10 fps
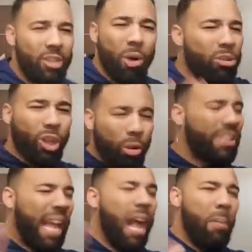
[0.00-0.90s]
don't
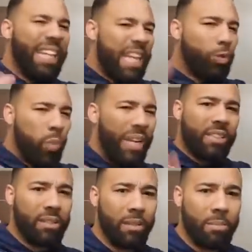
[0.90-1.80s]
don't tell me that's
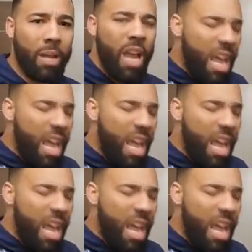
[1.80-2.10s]
wisdom.